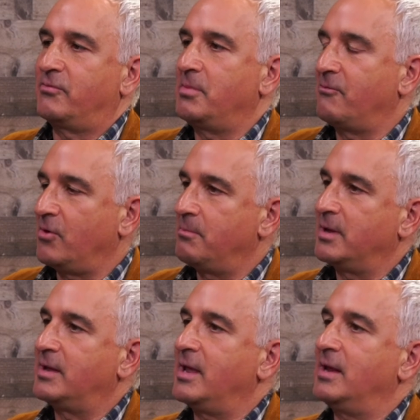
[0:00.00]
from the very
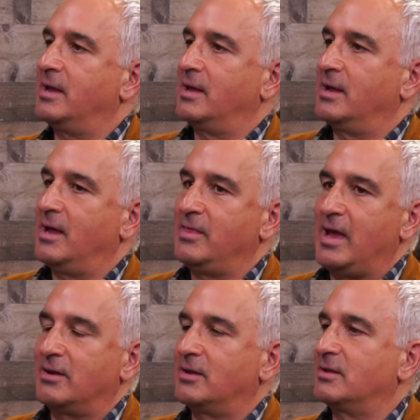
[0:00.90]
beginning, and that